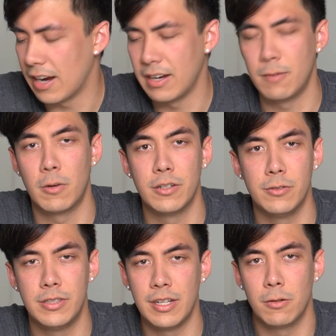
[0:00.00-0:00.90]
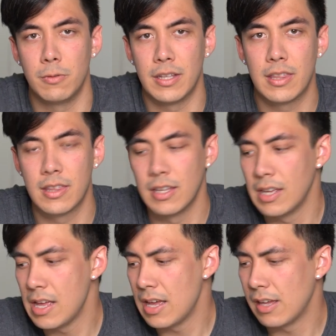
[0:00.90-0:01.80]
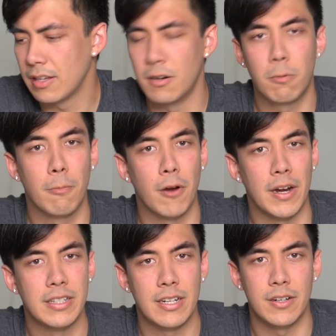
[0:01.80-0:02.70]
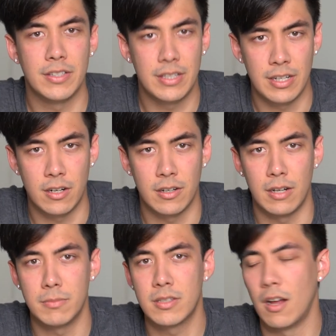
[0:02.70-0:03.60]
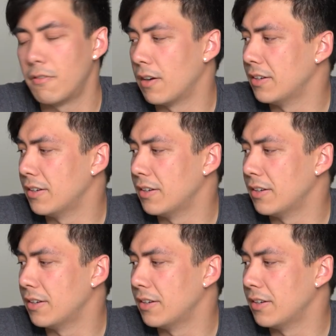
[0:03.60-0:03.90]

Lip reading: I didn't want to deal with, proprietary DRM software.